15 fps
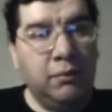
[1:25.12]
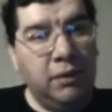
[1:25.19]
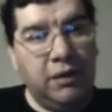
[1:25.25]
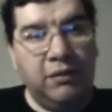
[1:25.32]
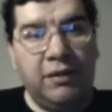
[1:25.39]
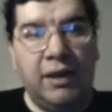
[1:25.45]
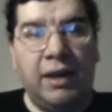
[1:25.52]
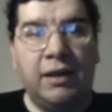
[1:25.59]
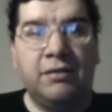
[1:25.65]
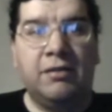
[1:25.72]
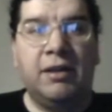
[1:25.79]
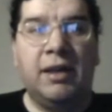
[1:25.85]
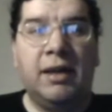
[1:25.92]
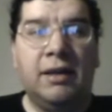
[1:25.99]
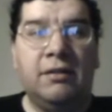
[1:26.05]
because they
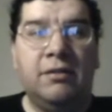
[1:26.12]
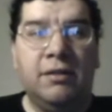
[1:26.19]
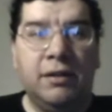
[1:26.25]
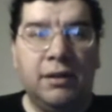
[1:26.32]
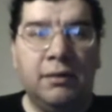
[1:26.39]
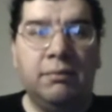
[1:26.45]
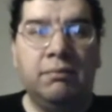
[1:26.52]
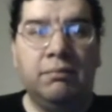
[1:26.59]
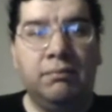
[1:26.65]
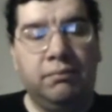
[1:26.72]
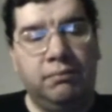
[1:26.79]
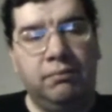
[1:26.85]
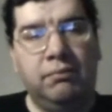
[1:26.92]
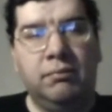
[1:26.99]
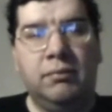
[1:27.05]
actually had done
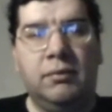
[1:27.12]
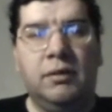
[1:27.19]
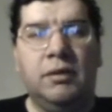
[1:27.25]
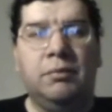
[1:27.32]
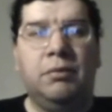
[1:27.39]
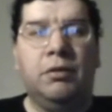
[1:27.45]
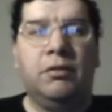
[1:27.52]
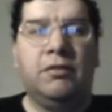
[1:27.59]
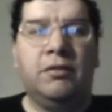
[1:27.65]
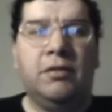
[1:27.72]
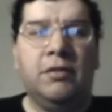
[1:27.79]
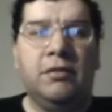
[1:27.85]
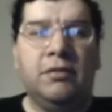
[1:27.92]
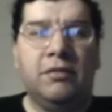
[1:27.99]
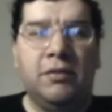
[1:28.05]
the
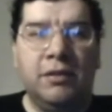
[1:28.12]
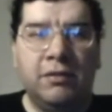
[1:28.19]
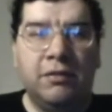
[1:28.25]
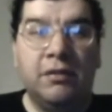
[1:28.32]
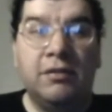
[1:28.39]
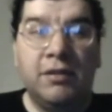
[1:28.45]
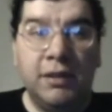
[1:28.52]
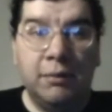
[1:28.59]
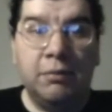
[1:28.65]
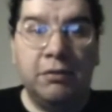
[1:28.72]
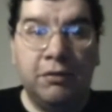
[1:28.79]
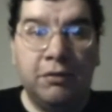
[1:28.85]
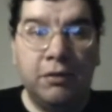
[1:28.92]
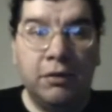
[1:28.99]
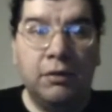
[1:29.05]
voices since the
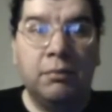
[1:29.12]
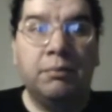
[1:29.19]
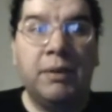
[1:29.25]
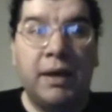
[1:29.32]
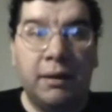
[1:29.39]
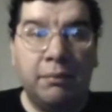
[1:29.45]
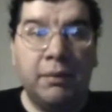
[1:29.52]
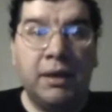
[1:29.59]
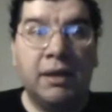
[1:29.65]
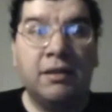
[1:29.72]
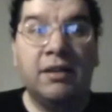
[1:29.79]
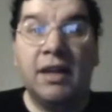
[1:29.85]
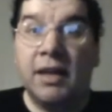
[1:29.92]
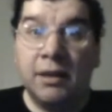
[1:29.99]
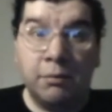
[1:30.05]
TV show
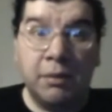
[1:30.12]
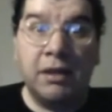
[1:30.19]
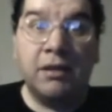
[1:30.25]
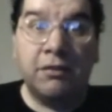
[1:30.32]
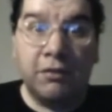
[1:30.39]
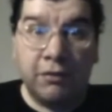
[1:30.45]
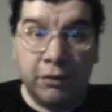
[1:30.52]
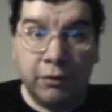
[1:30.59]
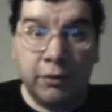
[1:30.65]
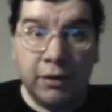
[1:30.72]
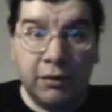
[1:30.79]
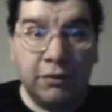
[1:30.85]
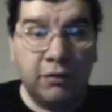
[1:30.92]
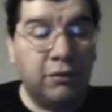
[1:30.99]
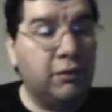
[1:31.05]
Batman the Animated
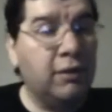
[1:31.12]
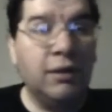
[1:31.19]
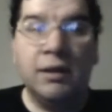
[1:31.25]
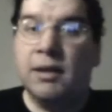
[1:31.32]
Series.